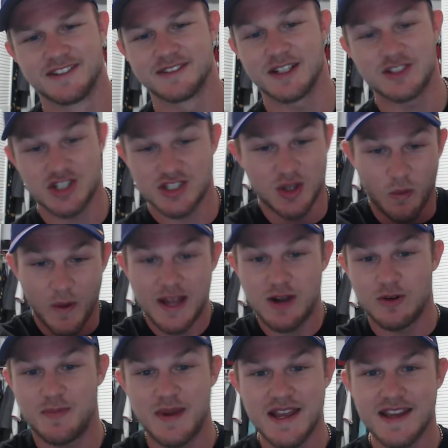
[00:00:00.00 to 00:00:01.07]
That's just the way it
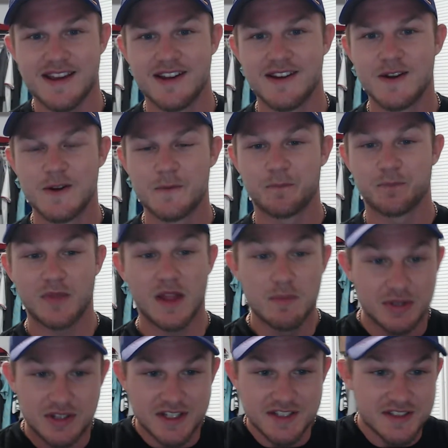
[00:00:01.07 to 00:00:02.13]
would be.
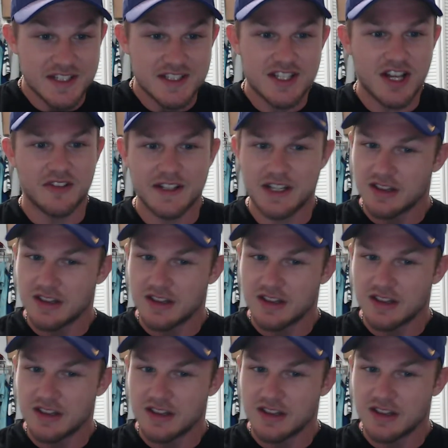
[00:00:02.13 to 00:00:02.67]
But doesn't that sound like a